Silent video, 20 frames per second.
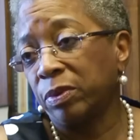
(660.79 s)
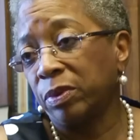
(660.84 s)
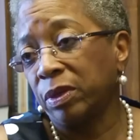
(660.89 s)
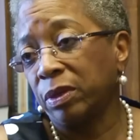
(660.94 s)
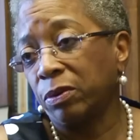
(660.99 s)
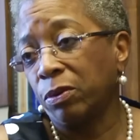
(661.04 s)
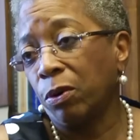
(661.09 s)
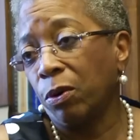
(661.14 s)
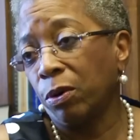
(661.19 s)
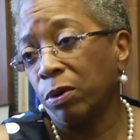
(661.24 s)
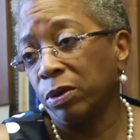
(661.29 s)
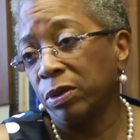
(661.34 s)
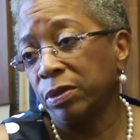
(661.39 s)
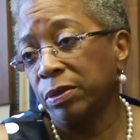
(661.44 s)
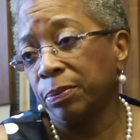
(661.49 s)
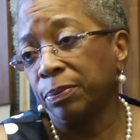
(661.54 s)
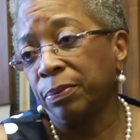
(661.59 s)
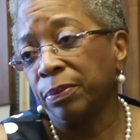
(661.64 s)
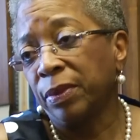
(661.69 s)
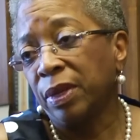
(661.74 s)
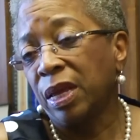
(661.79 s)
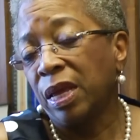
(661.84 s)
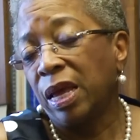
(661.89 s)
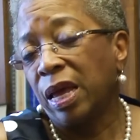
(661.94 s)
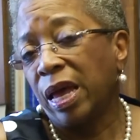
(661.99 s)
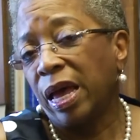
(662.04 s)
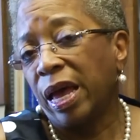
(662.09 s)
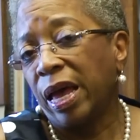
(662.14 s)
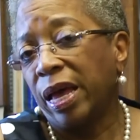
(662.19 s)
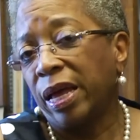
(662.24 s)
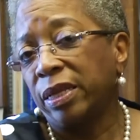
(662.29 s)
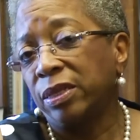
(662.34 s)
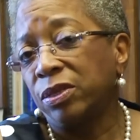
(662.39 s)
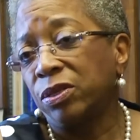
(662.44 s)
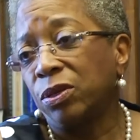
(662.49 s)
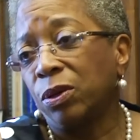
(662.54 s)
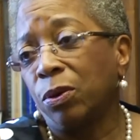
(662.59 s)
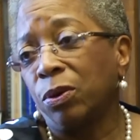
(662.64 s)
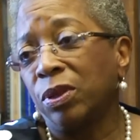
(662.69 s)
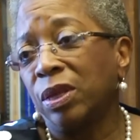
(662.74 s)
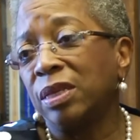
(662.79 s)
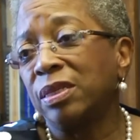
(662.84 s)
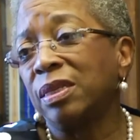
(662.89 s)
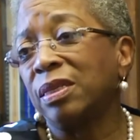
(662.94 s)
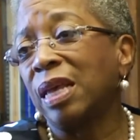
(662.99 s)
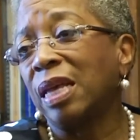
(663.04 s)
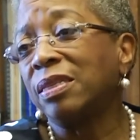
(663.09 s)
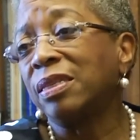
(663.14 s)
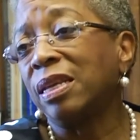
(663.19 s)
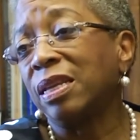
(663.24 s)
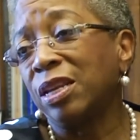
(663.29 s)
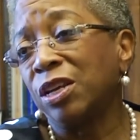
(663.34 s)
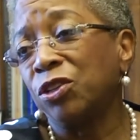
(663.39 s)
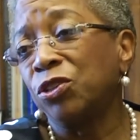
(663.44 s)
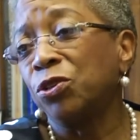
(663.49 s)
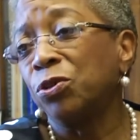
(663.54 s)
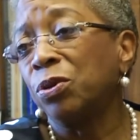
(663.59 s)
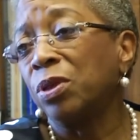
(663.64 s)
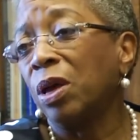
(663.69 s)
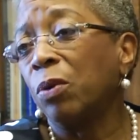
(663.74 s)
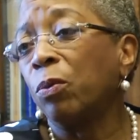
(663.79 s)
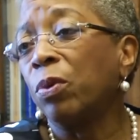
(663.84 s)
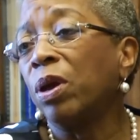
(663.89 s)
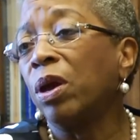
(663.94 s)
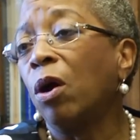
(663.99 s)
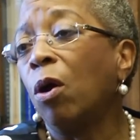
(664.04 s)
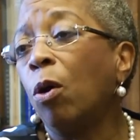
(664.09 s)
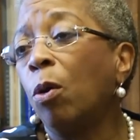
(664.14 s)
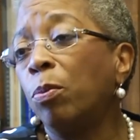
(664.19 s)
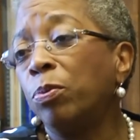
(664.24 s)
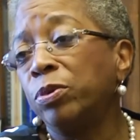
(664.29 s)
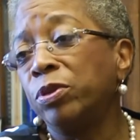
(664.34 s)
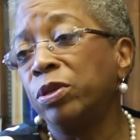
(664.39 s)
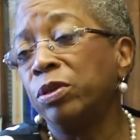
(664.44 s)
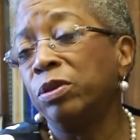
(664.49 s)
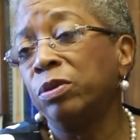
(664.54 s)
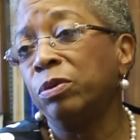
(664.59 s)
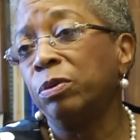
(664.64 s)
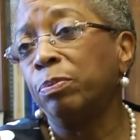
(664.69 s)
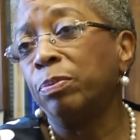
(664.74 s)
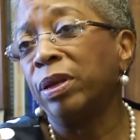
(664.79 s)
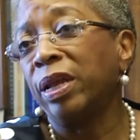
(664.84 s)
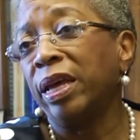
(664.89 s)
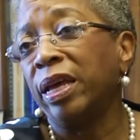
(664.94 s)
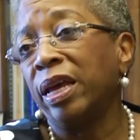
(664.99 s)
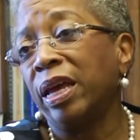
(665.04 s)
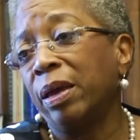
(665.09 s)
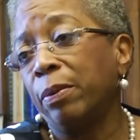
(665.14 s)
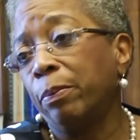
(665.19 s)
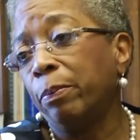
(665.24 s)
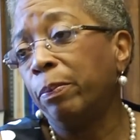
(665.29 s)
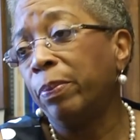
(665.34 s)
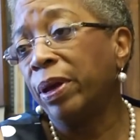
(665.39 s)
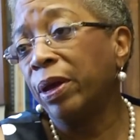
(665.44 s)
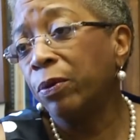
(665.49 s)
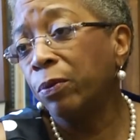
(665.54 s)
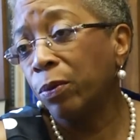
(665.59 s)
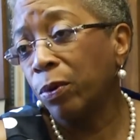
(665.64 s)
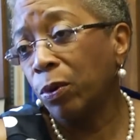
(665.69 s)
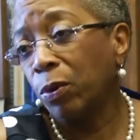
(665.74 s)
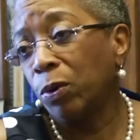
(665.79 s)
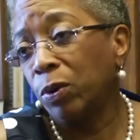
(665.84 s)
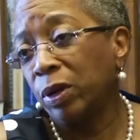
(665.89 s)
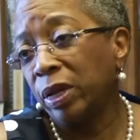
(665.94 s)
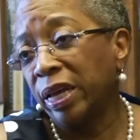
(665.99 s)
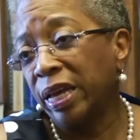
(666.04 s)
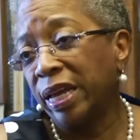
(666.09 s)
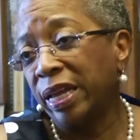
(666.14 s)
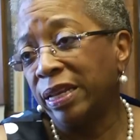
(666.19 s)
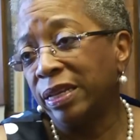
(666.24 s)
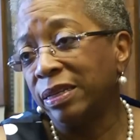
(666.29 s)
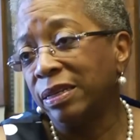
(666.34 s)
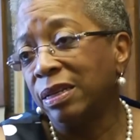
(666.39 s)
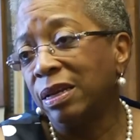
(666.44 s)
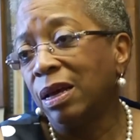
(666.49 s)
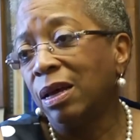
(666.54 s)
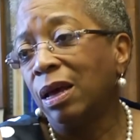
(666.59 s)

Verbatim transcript: the coral. And so that's an issue that we hope to play a big role in